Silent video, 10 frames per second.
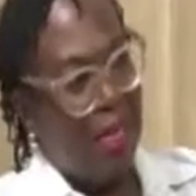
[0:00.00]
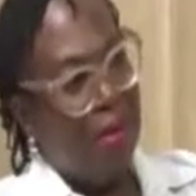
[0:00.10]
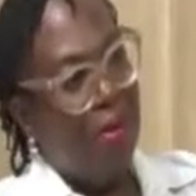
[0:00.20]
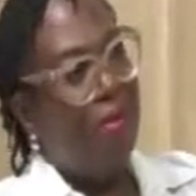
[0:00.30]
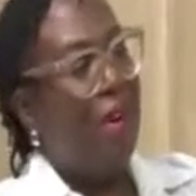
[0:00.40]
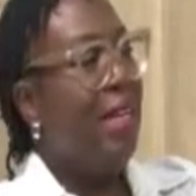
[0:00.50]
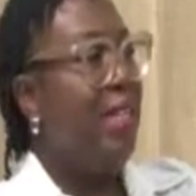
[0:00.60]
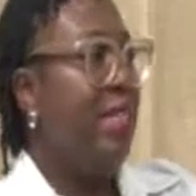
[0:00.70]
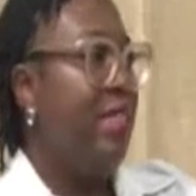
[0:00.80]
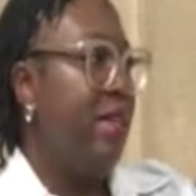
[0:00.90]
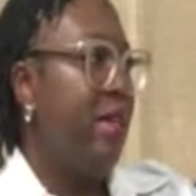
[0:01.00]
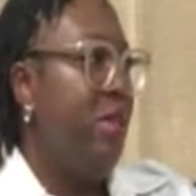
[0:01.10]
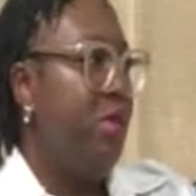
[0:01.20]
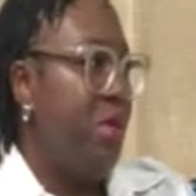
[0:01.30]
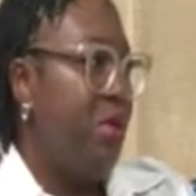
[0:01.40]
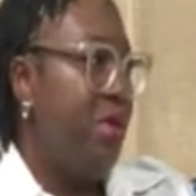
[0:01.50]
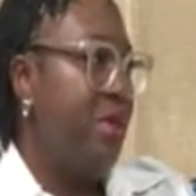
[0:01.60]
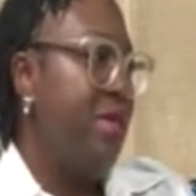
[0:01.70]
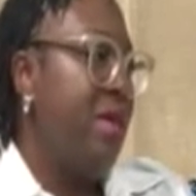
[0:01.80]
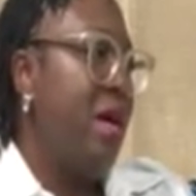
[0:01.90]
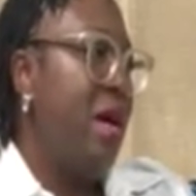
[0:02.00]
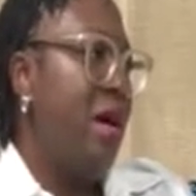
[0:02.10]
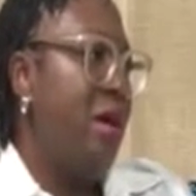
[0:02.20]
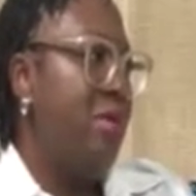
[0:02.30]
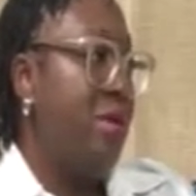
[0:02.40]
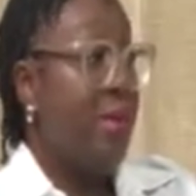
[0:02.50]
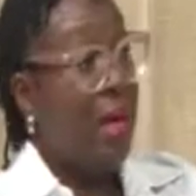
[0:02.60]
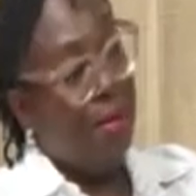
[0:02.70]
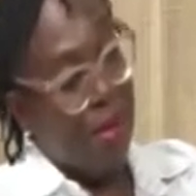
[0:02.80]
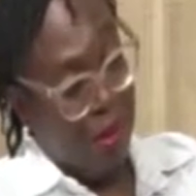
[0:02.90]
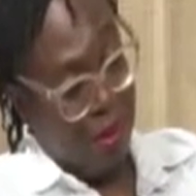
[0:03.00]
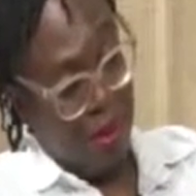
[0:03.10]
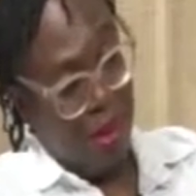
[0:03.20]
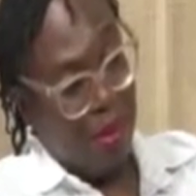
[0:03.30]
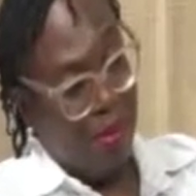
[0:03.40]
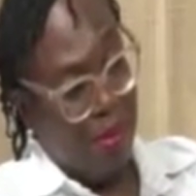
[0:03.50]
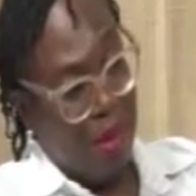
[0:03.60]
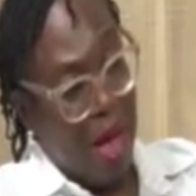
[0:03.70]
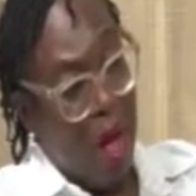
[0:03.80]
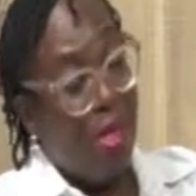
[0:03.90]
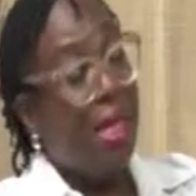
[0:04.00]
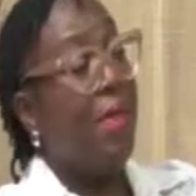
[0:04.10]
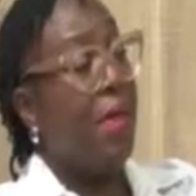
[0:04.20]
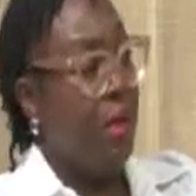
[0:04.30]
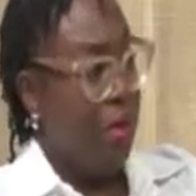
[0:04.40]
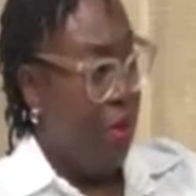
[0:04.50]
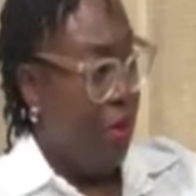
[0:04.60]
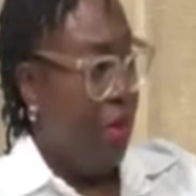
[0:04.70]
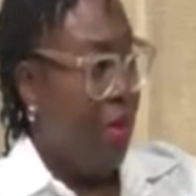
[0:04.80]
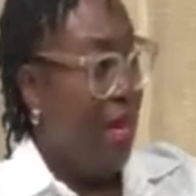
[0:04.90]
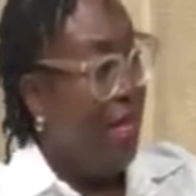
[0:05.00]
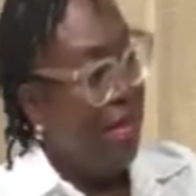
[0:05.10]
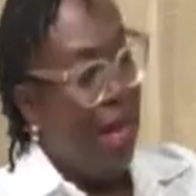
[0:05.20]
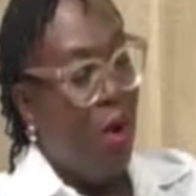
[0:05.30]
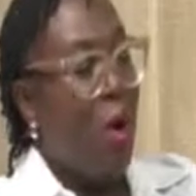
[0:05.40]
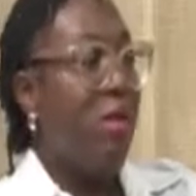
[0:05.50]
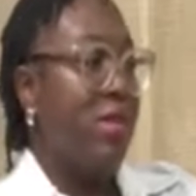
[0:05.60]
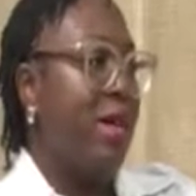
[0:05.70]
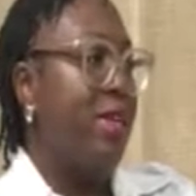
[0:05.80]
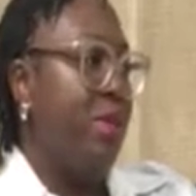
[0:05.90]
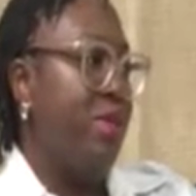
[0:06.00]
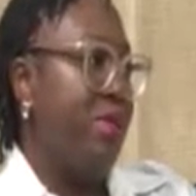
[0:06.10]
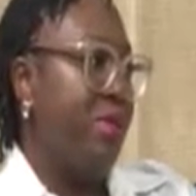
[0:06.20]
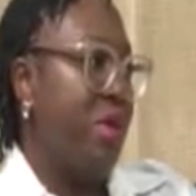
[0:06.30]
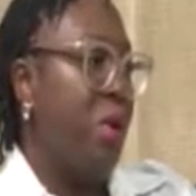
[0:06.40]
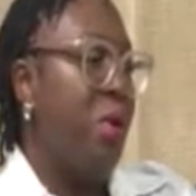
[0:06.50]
you find in the uterus, sometimes outside the uterus, inside or outside the uterus. So